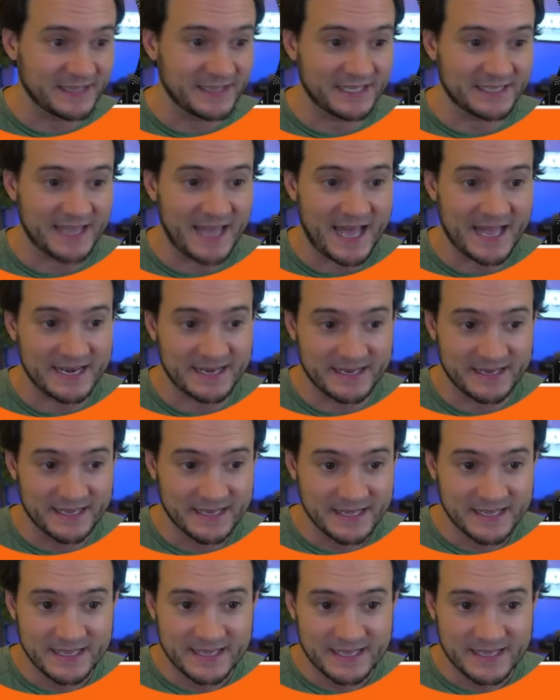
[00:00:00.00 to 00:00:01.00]
like that.
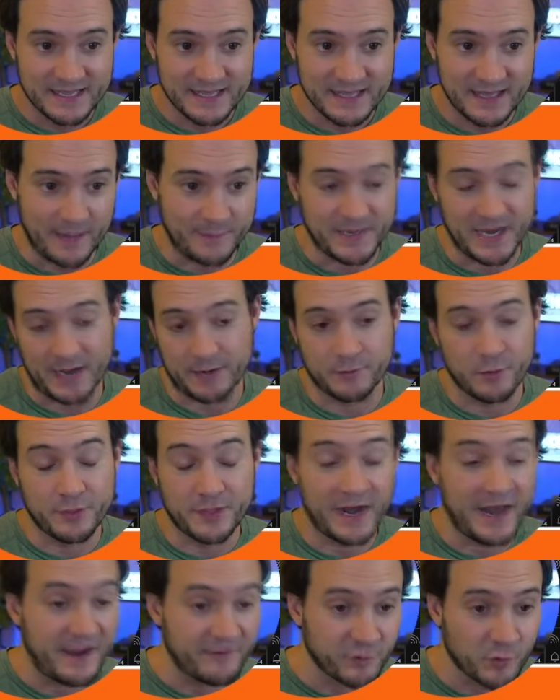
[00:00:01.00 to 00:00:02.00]
I mean, I don't know
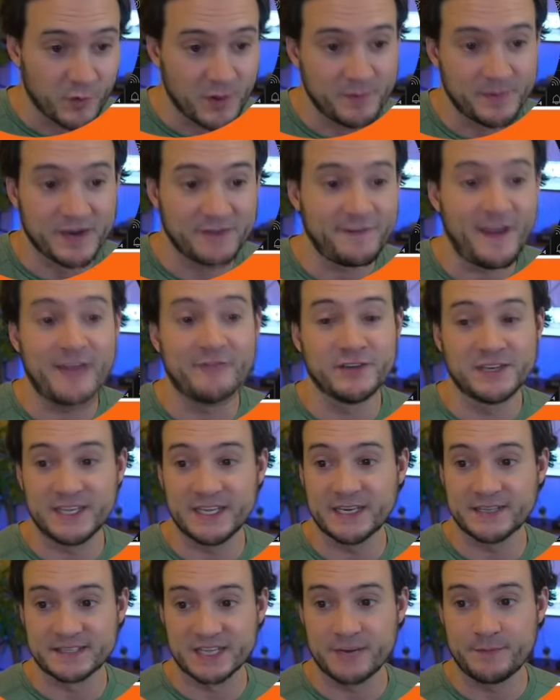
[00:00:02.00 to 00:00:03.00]
that I ever will, but if I ever
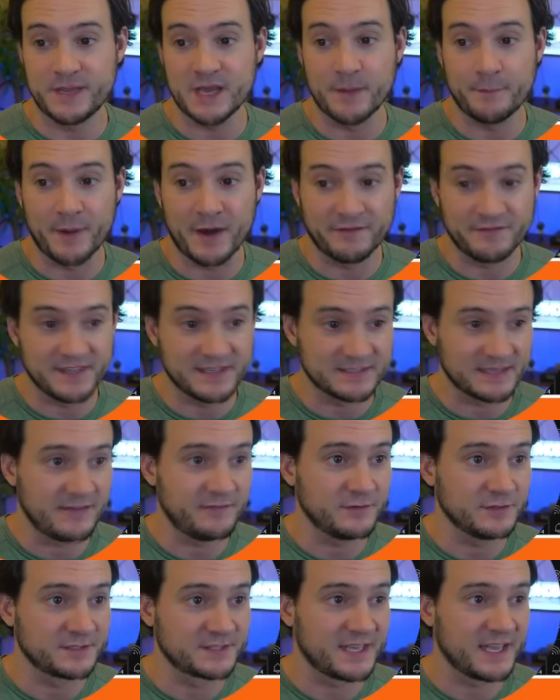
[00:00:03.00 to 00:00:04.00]
did, it's going to be above these
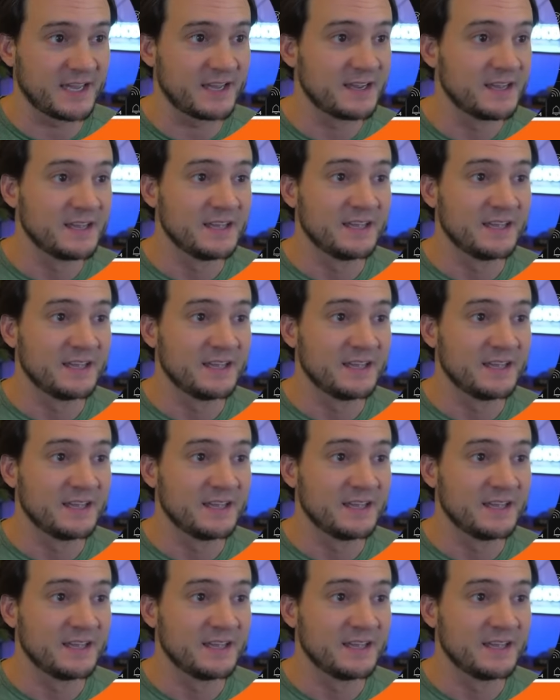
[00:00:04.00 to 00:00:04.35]
levels. Okay.